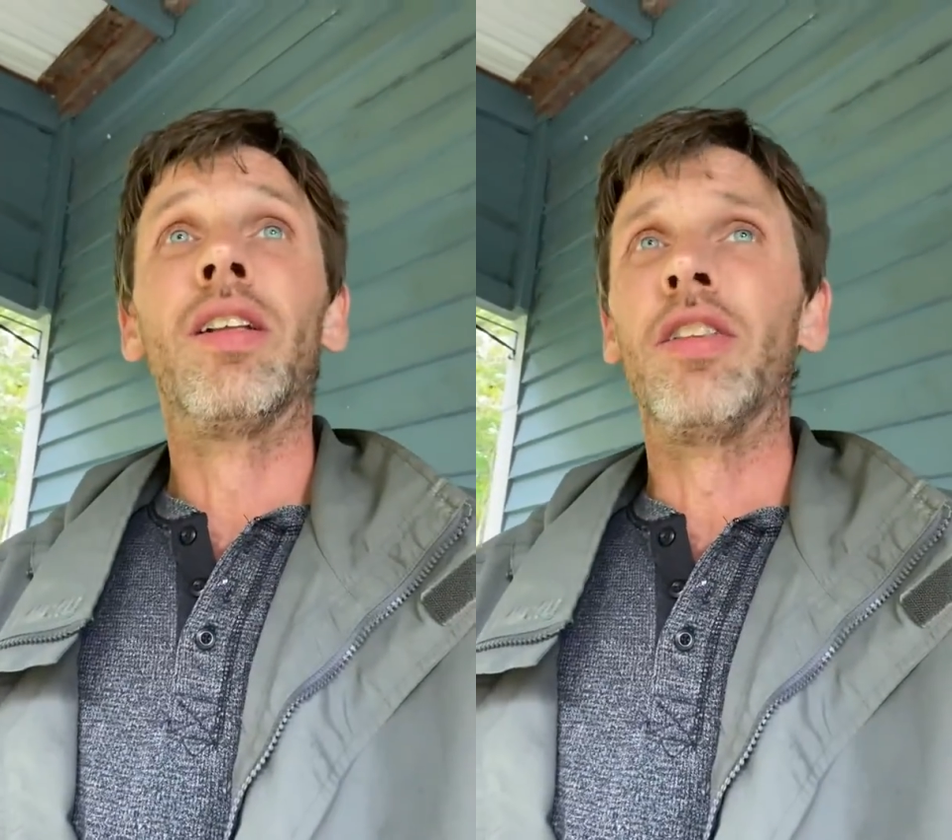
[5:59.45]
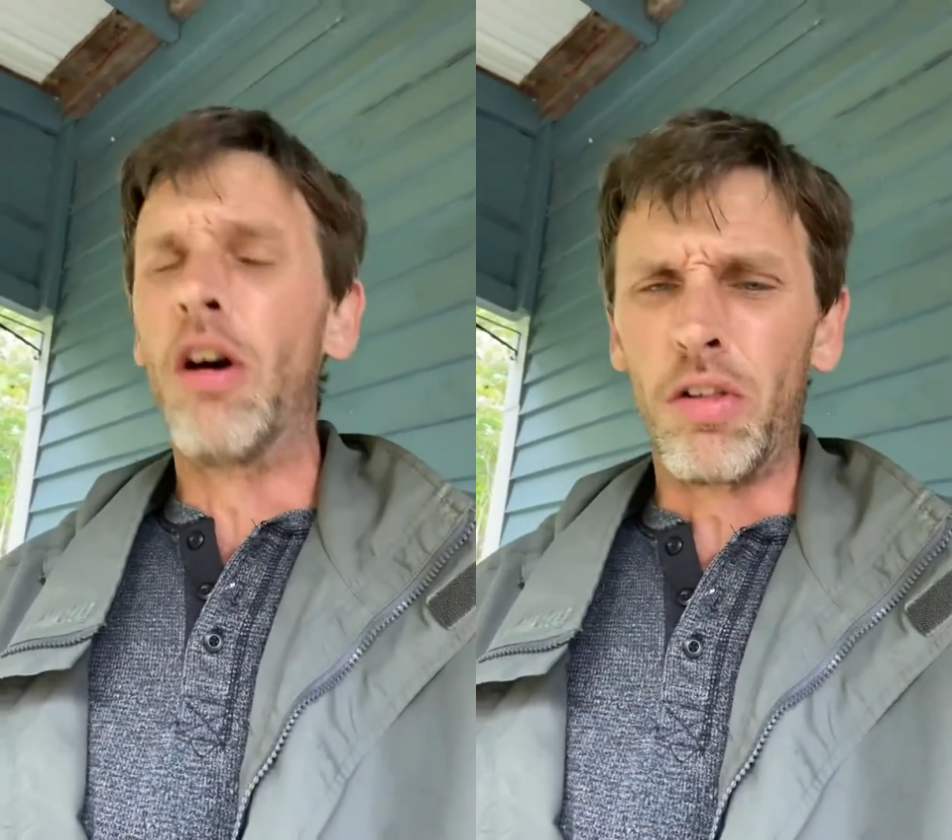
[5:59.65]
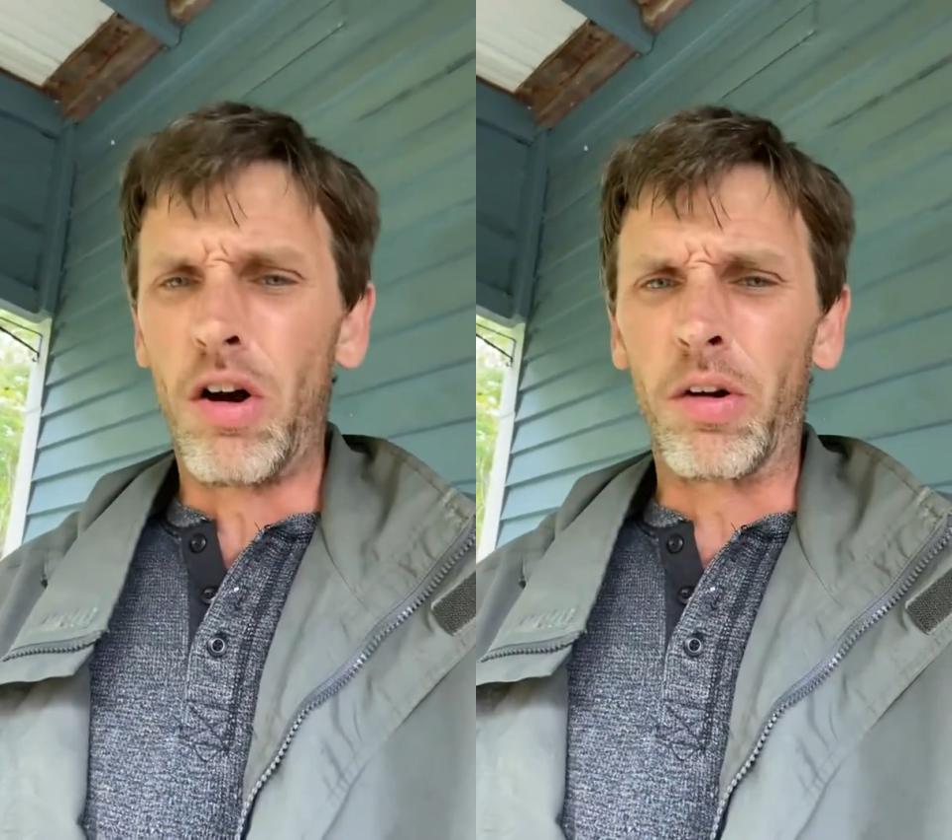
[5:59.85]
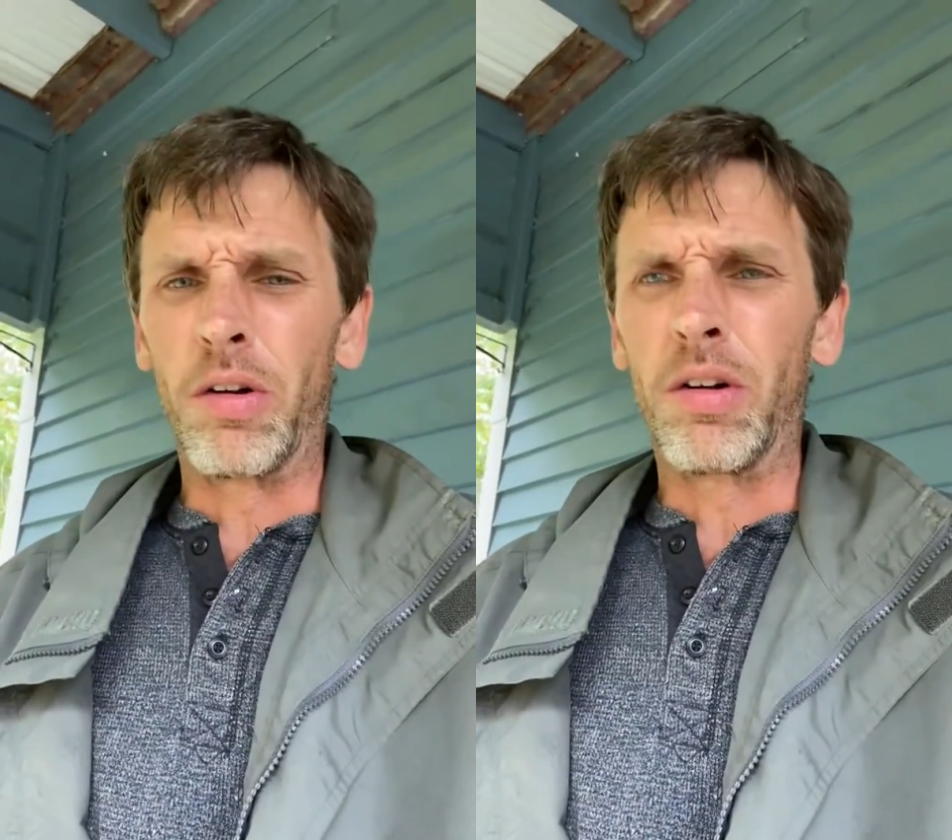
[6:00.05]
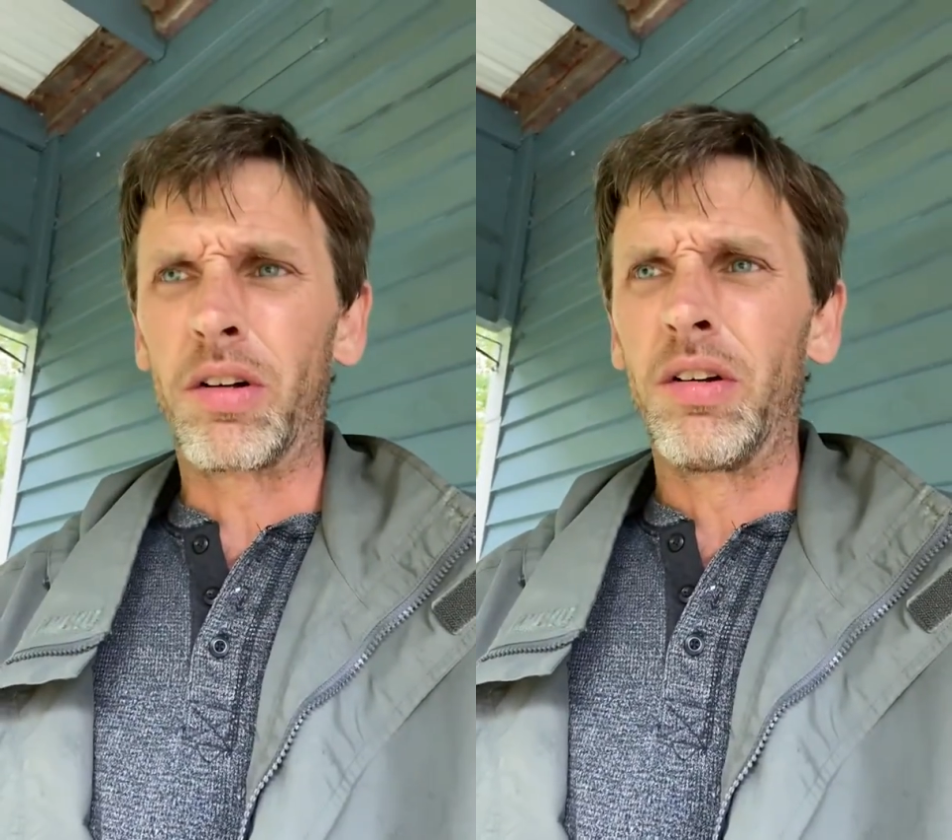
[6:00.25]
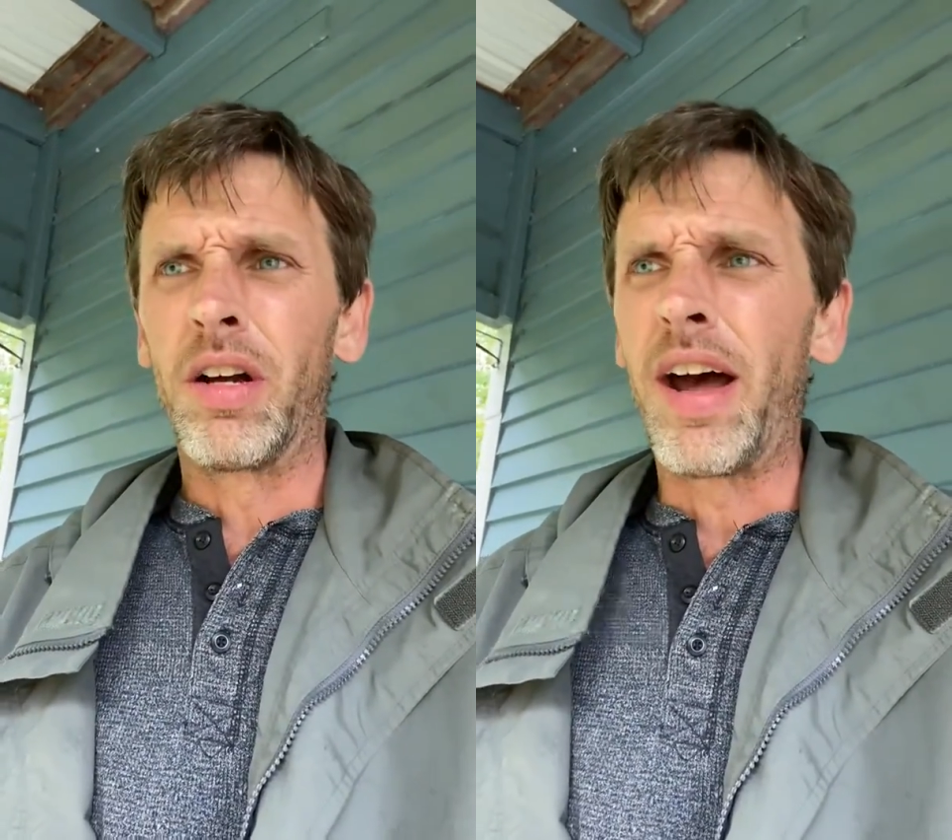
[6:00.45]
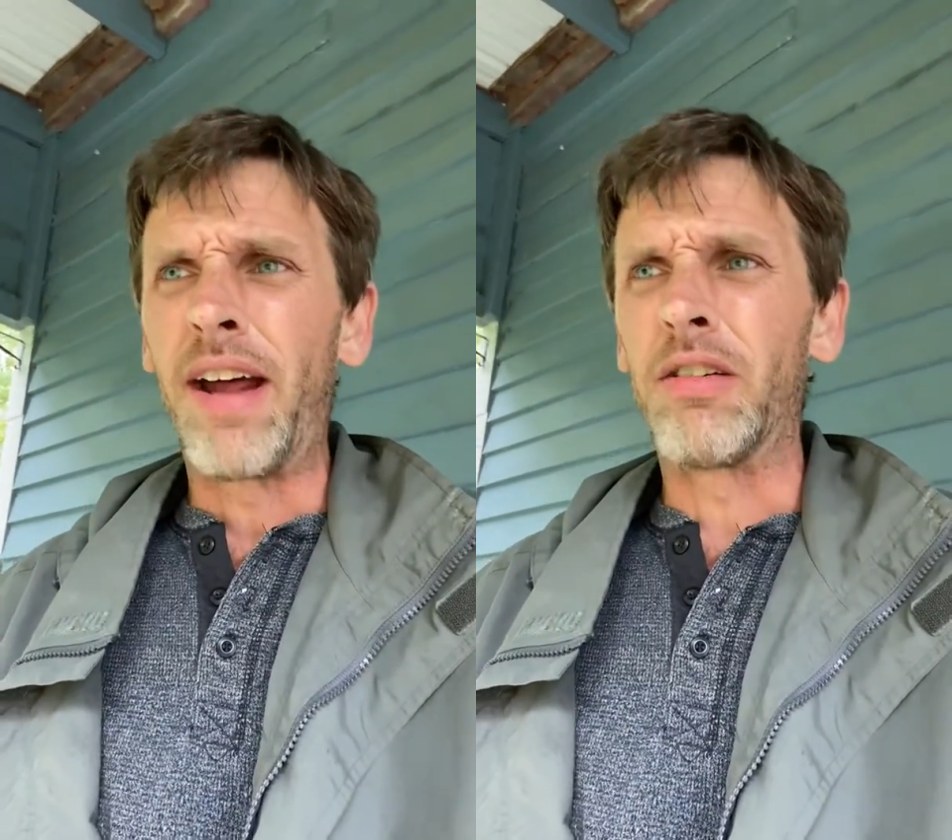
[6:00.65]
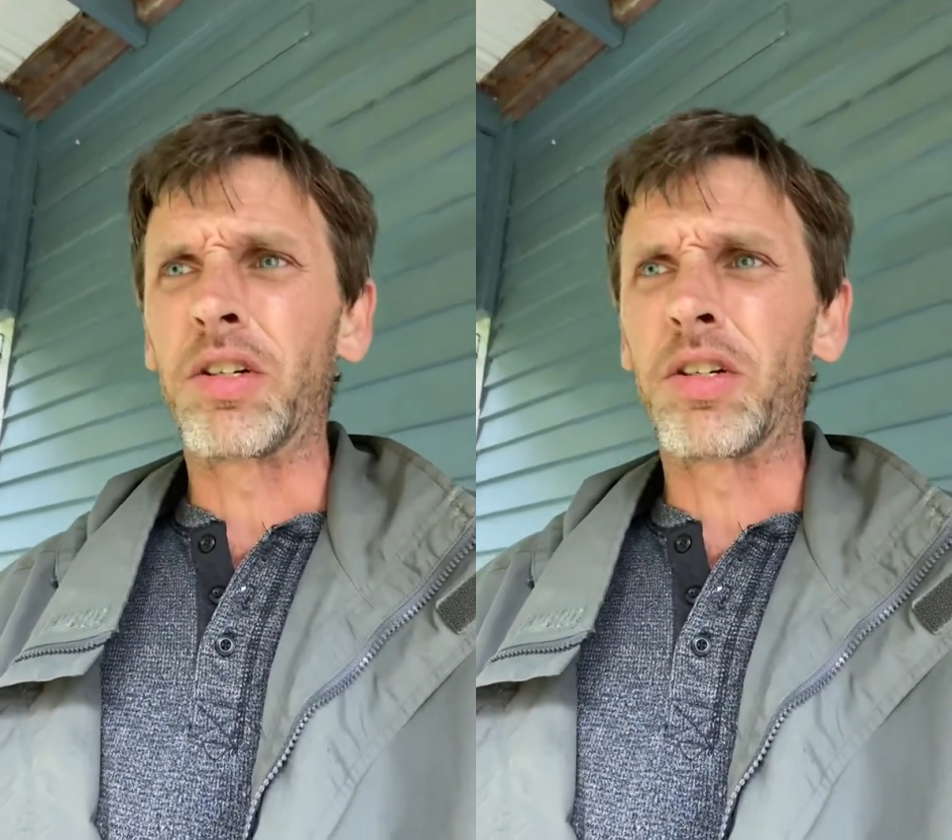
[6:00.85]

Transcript: No longer a house